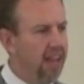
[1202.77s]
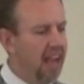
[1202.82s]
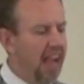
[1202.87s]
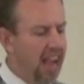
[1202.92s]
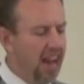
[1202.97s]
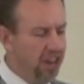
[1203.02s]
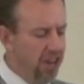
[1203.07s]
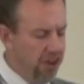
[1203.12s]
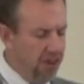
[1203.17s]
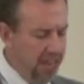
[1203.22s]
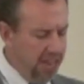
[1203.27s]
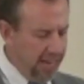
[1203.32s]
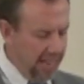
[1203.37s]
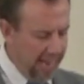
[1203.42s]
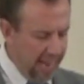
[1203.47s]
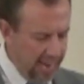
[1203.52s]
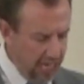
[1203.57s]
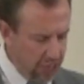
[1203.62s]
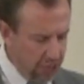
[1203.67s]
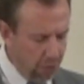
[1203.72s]
And you need to
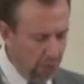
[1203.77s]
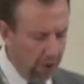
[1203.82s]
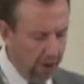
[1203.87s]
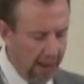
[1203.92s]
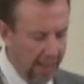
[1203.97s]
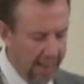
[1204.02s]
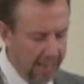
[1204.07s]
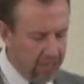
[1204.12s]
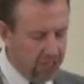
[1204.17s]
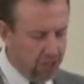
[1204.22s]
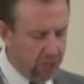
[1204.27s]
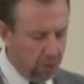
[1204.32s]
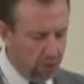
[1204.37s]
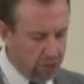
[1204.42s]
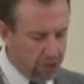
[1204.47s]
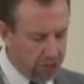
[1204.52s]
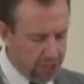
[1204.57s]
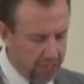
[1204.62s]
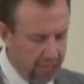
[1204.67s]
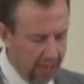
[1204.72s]
each one ask
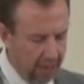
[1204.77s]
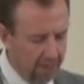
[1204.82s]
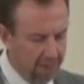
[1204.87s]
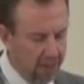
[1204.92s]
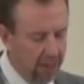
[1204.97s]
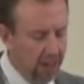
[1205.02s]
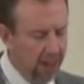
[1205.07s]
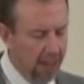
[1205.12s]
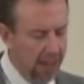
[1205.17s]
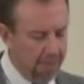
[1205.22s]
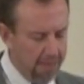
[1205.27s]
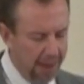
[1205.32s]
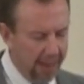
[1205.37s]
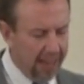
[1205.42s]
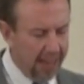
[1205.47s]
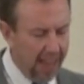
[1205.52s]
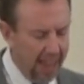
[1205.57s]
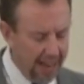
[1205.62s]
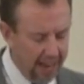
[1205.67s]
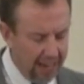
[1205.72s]
yourself, am I
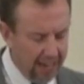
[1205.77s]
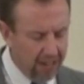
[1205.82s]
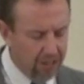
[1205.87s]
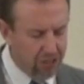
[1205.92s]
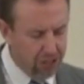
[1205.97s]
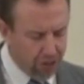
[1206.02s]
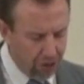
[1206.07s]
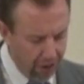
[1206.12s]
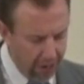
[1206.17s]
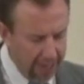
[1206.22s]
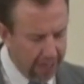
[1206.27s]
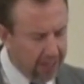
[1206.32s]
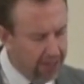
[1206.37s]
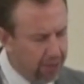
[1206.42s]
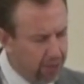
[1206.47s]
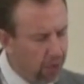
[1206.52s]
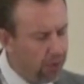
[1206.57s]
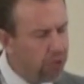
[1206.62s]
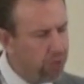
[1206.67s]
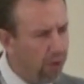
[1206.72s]
got a little strength
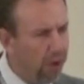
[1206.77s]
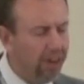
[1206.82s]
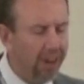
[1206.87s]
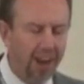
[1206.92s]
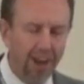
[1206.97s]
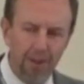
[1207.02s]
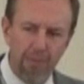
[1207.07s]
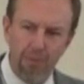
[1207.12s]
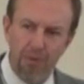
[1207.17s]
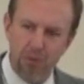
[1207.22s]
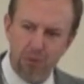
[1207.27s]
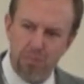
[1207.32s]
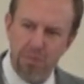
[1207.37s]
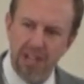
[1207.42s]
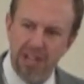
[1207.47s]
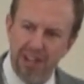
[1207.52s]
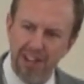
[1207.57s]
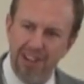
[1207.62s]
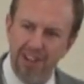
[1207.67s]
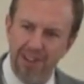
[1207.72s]
towards what God wants
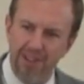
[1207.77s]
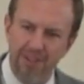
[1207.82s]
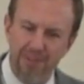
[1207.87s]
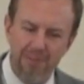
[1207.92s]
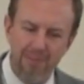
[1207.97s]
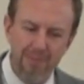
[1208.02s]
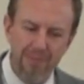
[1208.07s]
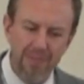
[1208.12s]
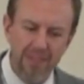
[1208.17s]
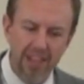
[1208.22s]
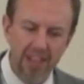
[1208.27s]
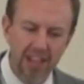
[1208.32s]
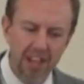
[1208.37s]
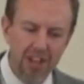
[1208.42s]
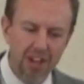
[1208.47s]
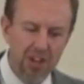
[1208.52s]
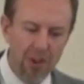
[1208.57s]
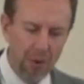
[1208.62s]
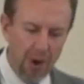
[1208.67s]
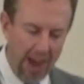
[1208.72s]
me to do?
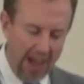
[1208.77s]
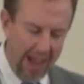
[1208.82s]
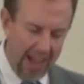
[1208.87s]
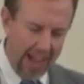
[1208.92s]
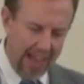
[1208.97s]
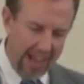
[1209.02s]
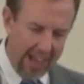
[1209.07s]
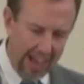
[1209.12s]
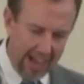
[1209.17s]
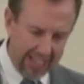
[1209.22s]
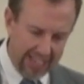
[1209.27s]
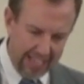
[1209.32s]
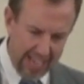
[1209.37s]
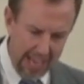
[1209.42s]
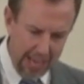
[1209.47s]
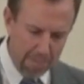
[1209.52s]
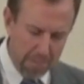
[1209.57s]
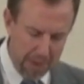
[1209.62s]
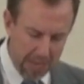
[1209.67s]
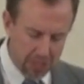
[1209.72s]
Do I, I
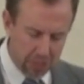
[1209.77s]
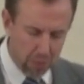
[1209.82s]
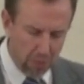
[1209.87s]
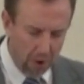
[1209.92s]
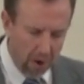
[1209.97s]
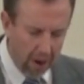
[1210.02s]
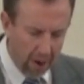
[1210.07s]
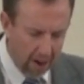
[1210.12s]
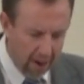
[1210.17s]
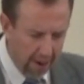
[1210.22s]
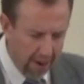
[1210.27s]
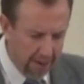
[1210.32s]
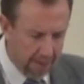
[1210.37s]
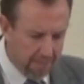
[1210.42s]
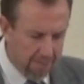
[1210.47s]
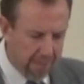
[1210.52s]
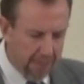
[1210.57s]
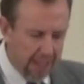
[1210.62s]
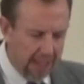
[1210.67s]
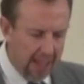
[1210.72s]
keep His
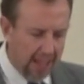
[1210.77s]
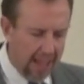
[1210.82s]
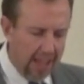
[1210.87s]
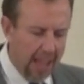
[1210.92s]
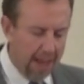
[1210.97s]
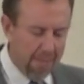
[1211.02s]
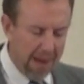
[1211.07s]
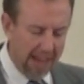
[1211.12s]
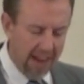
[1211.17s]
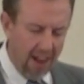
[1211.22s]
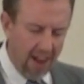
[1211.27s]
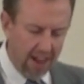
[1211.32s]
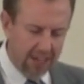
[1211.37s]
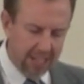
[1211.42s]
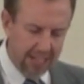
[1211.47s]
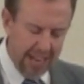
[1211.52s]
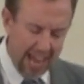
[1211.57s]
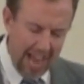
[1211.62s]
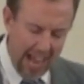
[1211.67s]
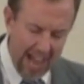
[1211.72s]
Word? Am I not
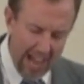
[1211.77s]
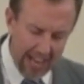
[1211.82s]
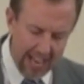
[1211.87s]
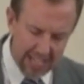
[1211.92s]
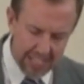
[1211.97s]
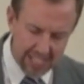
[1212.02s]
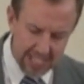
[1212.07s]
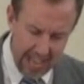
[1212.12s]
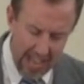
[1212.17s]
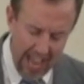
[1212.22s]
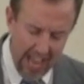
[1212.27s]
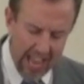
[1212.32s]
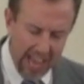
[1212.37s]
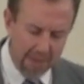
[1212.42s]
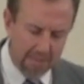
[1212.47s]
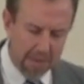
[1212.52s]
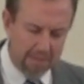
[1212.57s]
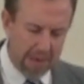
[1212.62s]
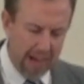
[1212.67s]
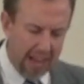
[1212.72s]
denying His
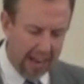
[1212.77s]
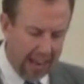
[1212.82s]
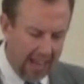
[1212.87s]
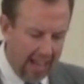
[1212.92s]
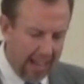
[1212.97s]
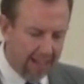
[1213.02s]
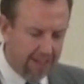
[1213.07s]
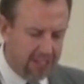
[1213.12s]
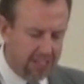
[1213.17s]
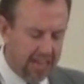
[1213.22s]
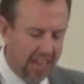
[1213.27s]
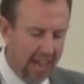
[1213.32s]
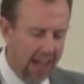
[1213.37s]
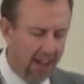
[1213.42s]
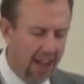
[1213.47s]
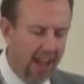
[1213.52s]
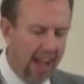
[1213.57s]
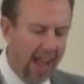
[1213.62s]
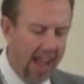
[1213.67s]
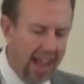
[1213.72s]
name in my
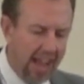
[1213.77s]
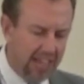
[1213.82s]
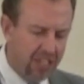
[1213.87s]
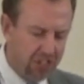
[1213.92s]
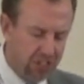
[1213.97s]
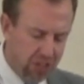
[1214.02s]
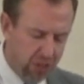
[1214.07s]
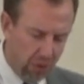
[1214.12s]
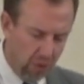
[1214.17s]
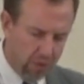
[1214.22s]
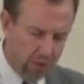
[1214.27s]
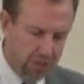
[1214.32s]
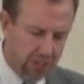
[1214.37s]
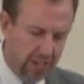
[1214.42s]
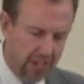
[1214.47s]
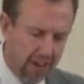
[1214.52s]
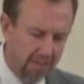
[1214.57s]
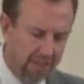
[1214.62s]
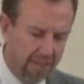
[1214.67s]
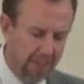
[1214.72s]
lifestyle? Ask
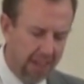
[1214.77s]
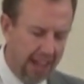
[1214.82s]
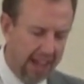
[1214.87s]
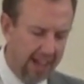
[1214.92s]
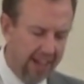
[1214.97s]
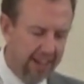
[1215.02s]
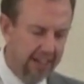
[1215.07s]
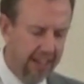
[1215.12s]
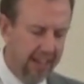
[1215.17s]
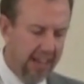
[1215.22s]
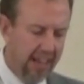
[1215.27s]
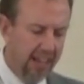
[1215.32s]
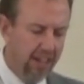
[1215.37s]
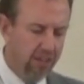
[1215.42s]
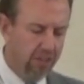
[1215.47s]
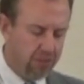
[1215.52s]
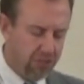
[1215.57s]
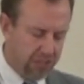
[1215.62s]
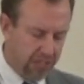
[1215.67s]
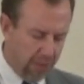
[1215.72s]
yourself that. And
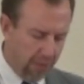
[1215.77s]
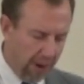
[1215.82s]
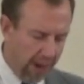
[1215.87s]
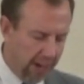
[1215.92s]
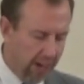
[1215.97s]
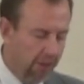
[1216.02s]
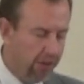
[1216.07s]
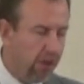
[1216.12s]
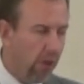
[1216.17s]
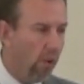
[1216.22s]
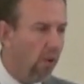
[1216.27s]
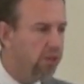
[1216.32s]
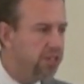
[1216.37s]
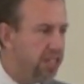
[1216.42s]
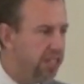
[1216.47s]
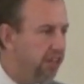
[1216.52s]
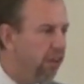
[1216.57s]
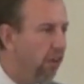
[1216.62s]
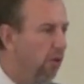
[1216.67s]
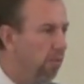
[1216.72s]
you'll see why your door is
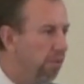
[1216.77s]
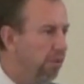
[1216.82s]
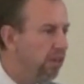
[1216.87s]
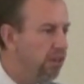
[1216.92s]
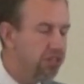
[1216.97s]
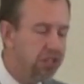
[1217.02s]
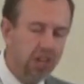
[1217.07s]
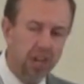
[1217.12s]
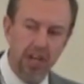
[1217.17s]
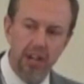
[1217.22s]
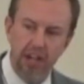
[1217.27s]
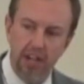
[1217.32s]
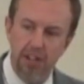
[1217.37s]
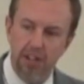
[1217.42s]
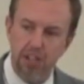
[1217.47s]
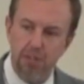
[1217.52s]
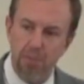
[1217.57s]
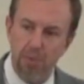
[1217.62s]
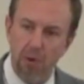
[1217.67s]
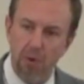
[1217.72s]
either open or shut here
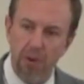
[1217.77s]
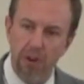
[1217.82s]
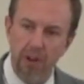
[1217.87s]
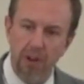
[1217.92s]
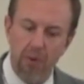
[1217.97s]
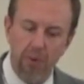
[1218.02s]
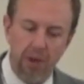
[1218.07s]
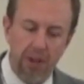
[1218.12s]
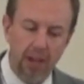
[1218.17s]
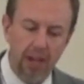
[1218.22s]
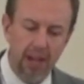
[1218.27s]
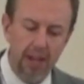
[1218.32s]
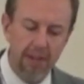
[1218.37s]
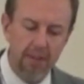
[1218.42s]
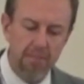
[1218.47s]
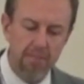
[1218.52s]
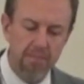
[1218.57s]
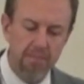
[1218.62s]
this morning, okay?